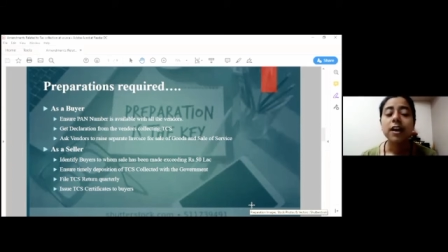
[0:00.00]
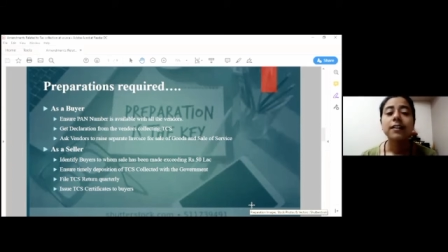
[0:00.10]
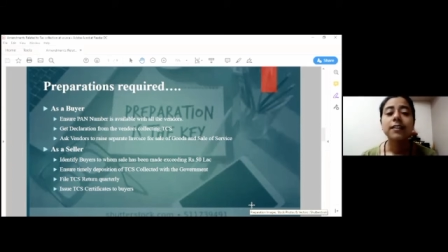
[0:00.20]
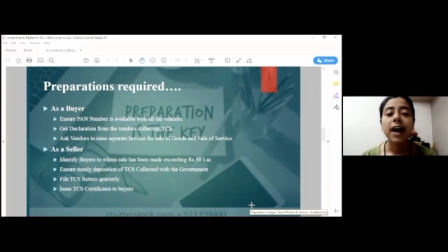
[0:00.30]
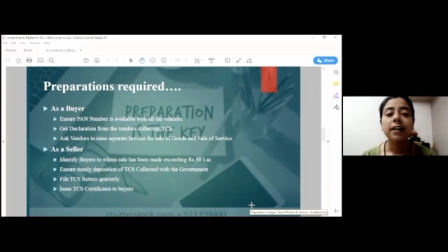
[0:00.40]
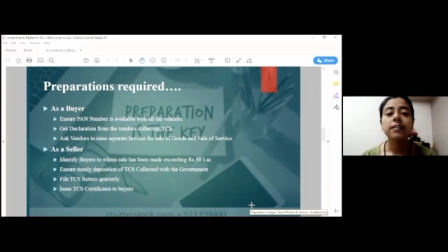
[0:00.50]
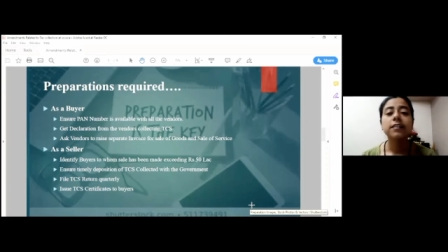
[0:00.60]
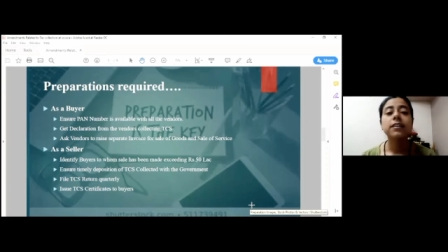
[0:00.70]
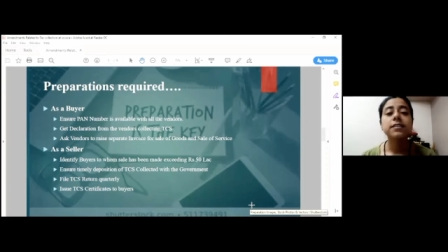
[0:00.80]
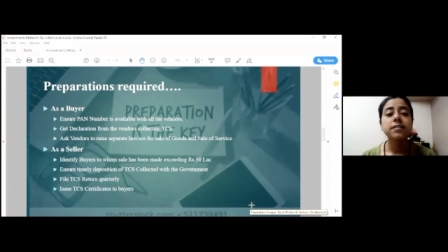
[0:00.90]
that the
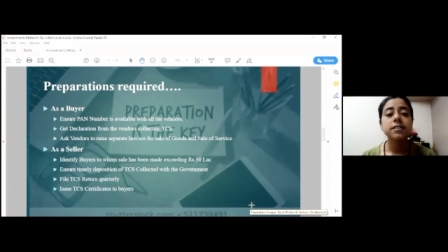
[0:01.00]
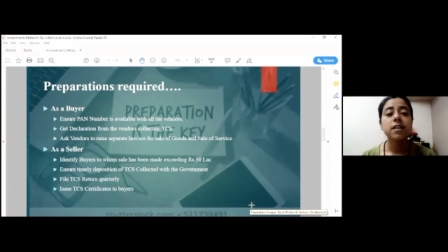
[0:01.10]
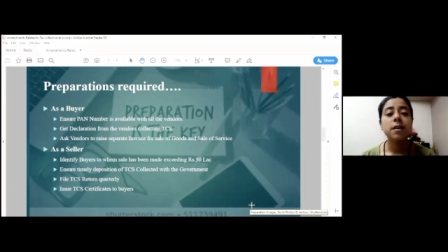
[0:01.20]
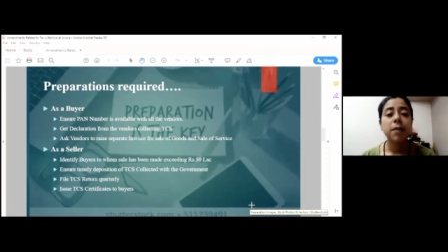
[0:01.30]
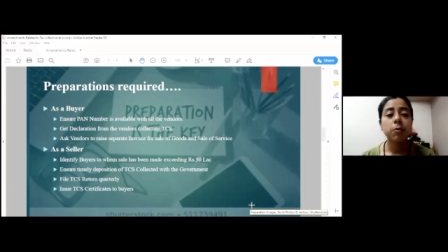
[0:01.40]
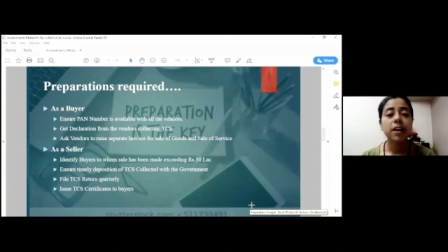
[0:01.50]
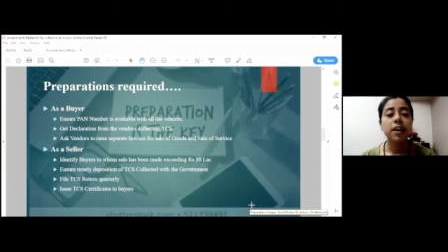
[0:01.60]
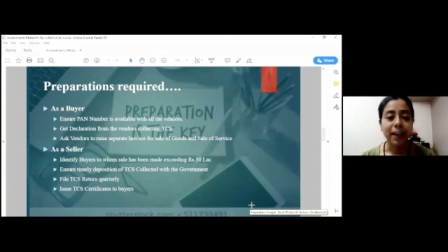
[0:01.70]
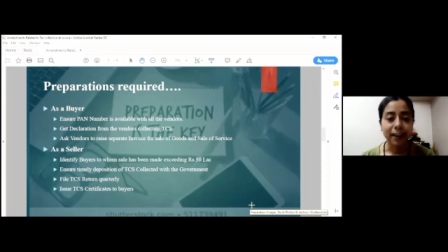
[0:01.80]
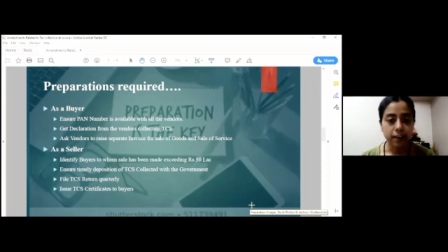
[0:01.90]
TCS amount
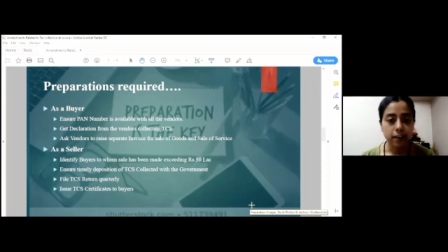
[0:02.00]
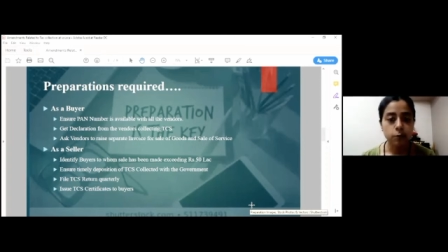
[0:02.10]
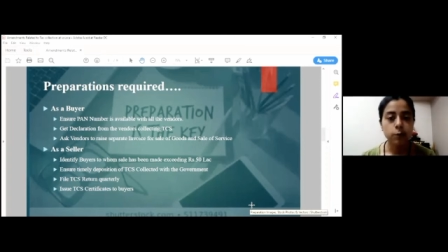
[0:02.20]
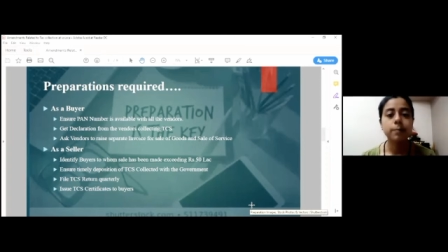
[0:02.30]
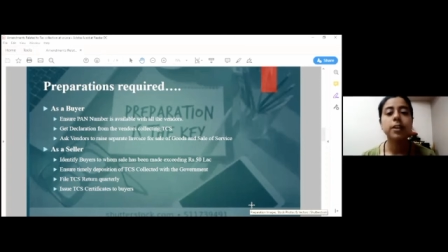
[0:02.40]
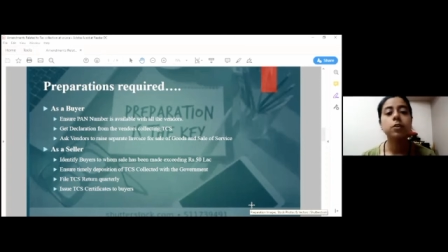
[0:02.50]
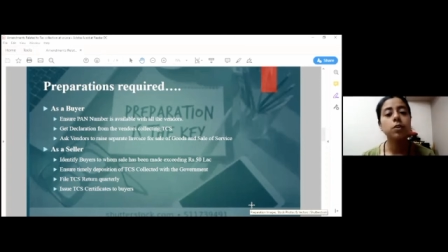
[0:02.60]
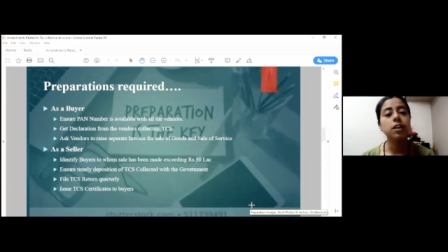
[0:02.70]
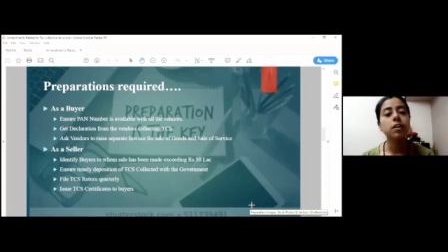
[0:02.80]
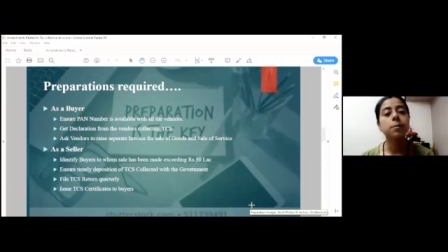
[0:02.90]
collected will be
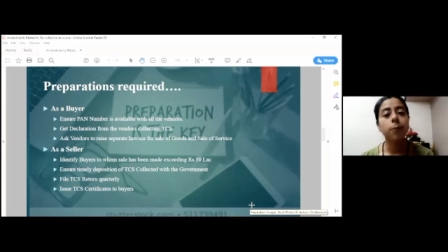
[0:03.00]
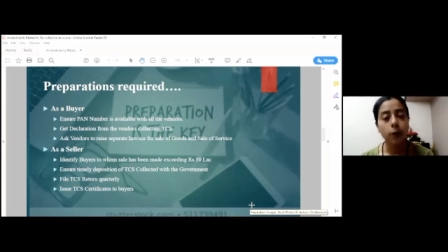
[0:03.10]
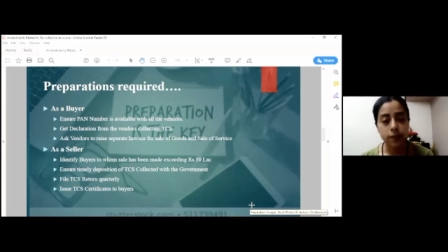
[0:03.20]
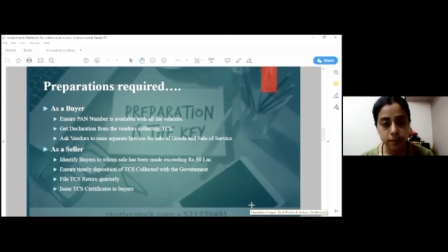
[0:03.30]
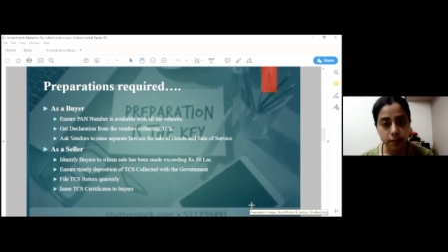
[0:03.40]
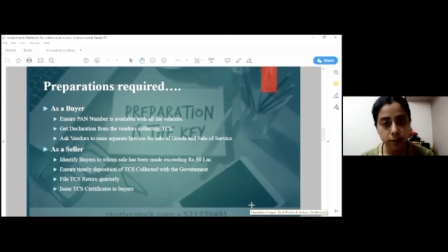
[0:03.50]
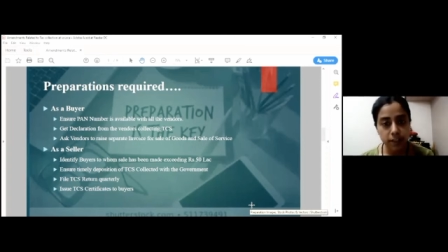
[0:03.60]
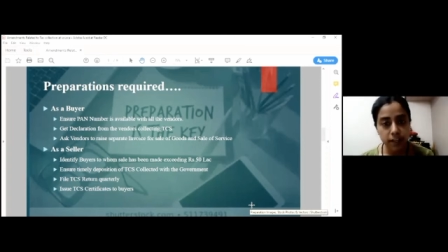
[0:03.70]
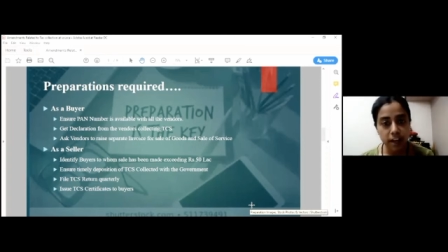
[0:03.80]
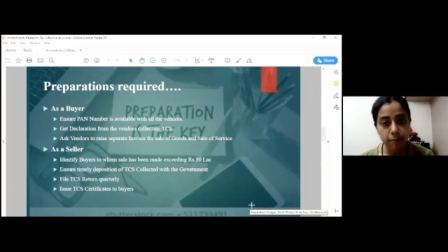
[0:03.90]
duly deposited with
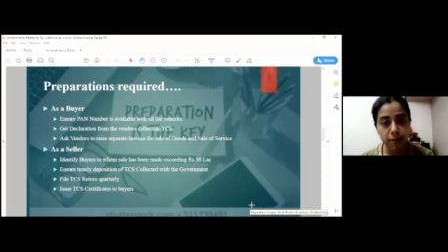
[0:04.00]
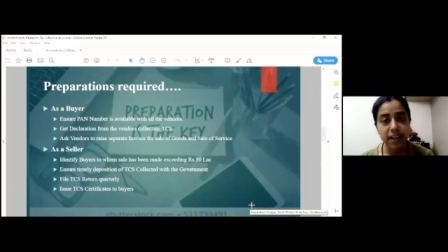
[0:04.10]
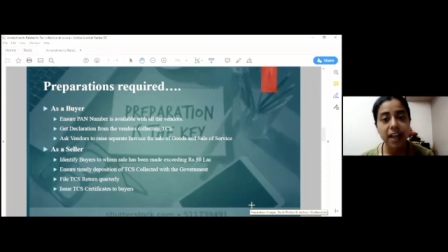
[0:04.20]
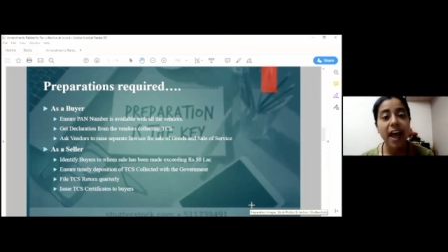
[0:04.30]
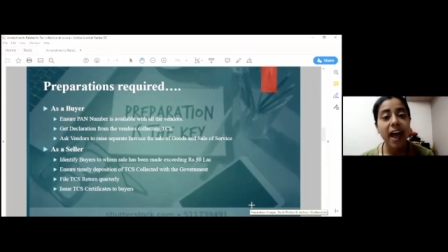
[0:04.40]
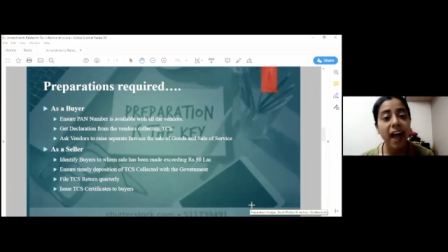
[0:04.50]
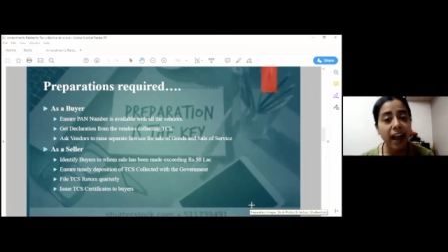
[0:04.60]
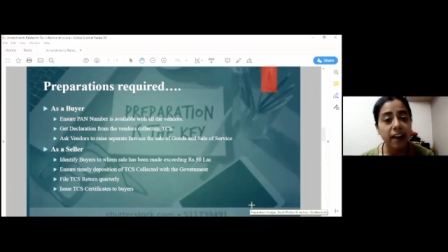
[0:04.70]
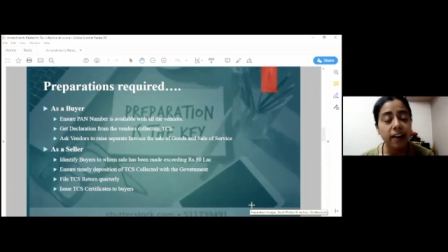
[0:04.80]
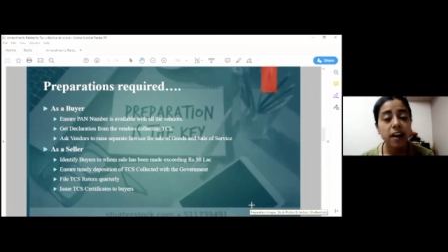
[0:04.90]
the government
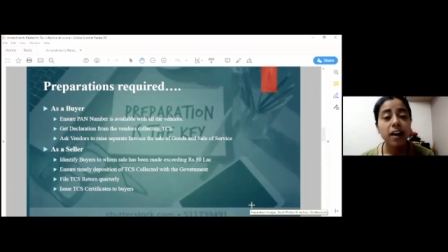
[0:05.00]
and